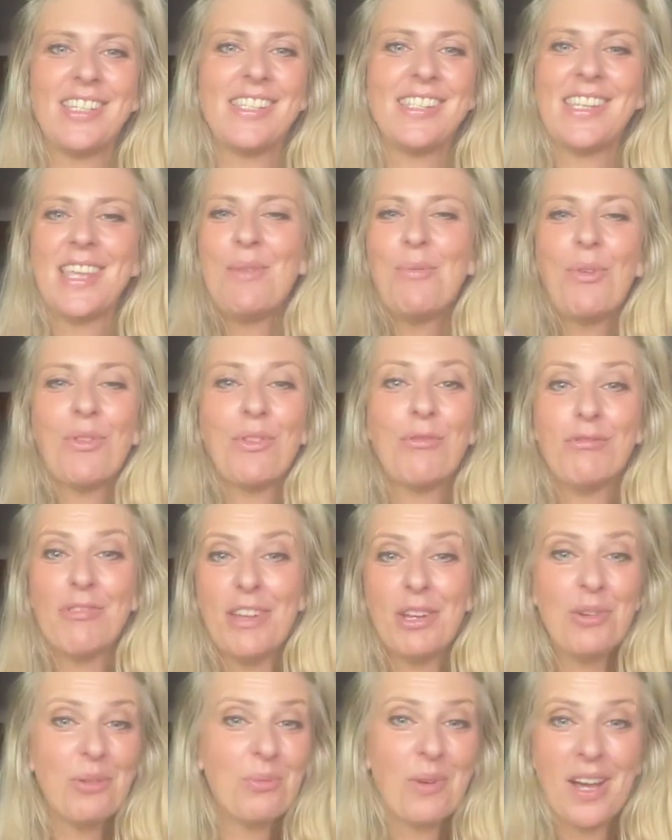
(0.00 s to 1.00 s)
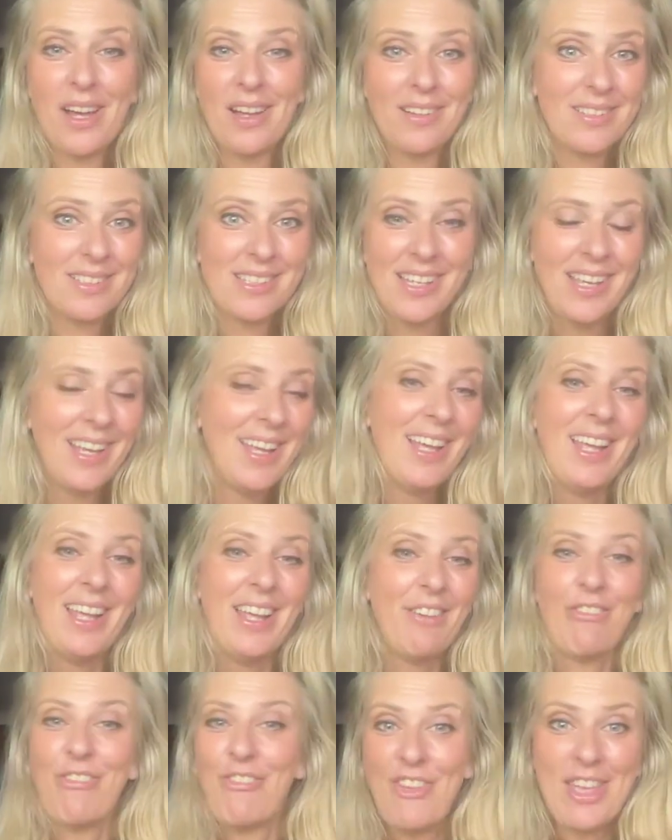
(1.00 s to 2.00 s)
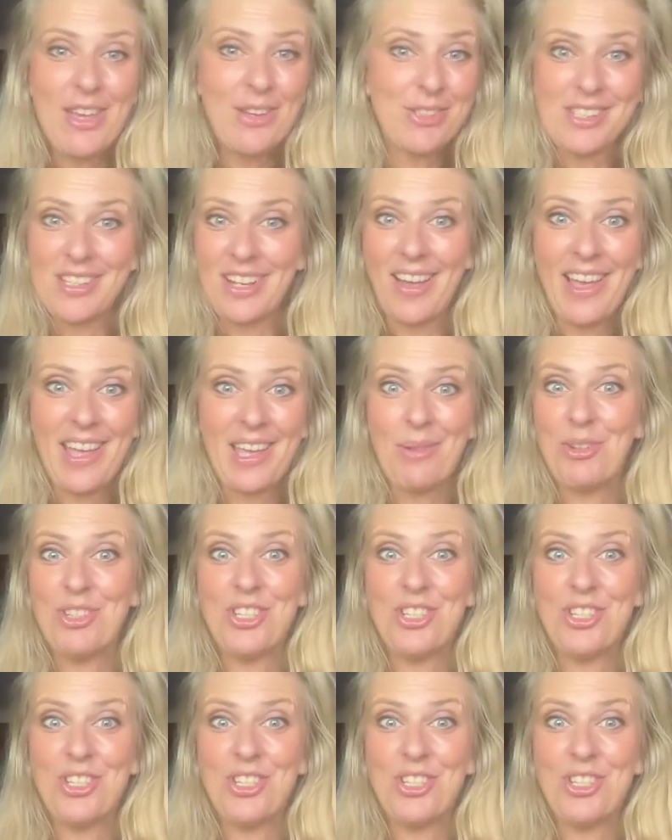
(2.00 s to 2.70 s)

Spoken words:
to see what the real world feels like,